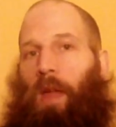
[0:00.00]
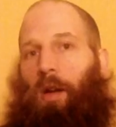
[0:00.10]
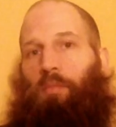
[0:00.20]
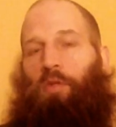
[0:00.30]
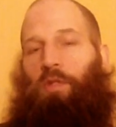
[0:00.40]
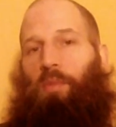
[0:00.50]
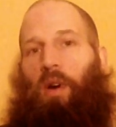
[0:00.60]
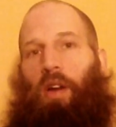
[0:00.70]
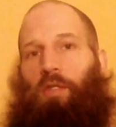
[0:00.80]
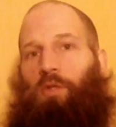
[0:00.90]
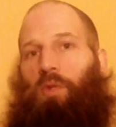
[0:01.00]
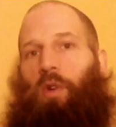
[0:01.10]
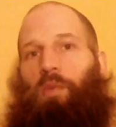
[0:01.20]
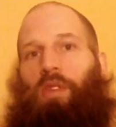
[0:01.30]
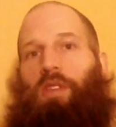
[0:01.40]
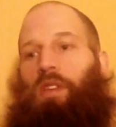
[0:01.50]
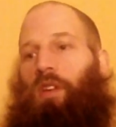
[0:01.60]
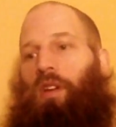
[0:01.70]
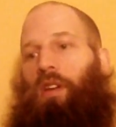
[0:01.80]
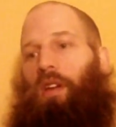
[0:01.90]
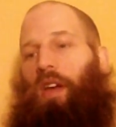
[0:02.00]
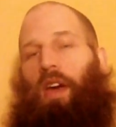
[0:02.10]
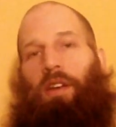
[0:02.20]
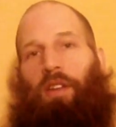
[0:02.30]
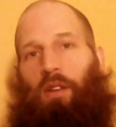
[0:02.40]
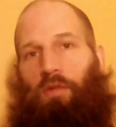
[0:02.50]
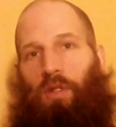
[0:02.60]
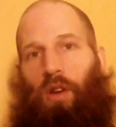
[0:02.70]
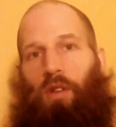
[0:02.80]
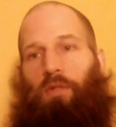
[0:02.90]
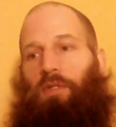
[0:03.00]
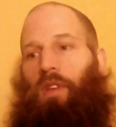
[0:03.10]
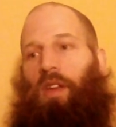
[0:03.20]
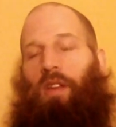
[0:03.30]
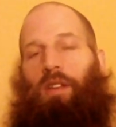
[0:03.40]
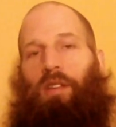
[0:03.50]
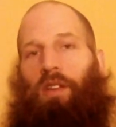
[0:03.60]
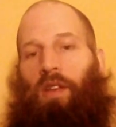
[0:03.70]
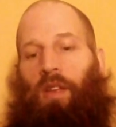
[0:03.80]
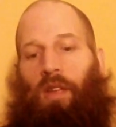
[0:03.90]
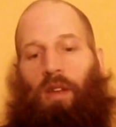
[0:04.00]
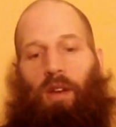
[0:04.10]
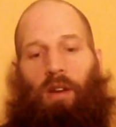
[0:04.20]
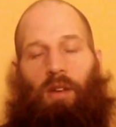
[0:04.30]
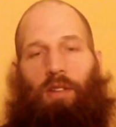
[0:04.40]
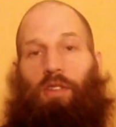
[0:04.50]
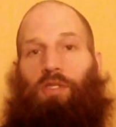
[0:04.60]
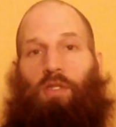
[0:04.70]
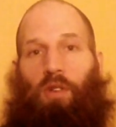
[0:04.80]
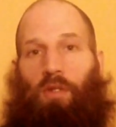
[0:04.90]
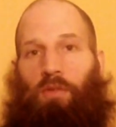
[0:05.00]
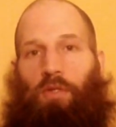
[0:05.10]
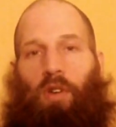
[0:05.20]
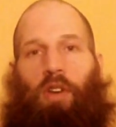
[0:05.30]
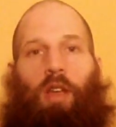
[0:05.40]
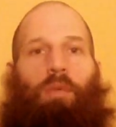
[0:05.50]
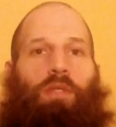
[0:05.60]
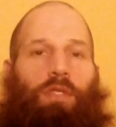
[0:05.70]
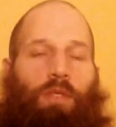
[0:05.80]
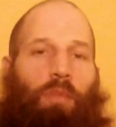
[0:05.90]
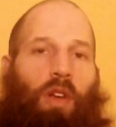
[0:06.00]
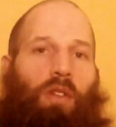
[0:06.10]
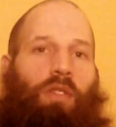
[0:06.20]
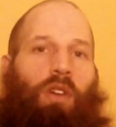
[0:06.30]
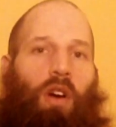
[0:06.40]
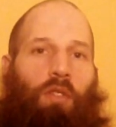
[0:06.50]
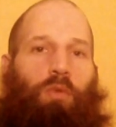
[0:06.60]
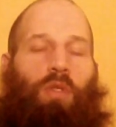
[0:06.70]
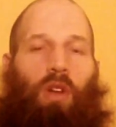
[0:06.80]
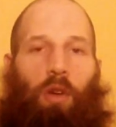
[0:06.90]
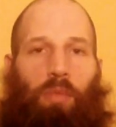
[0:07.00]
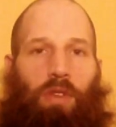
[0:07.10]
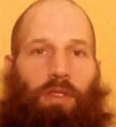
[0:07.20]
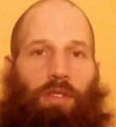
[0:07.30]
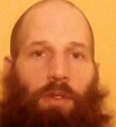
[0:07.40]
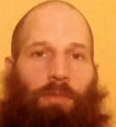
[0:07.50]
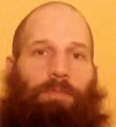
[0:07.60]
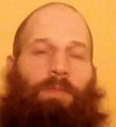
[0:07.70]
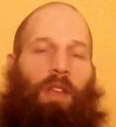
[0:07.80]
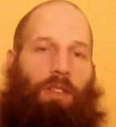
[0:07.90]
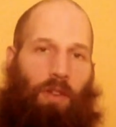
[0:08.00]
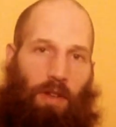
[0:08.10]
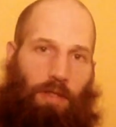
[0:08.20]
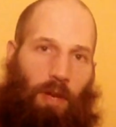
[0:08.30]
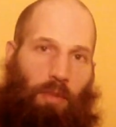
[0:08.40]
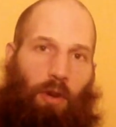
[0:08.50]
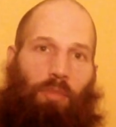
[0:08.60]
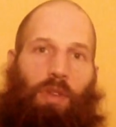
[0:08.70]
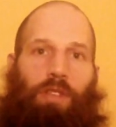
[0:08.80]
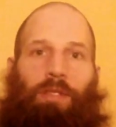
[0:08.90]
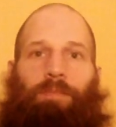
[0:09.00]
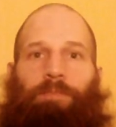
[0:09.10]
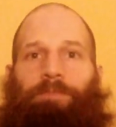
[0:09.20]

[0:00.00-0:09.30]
uh, move to models where we act out of love and uh, concern for our neighbors, the better off we'll all be. So, till next time, y'all. Peace.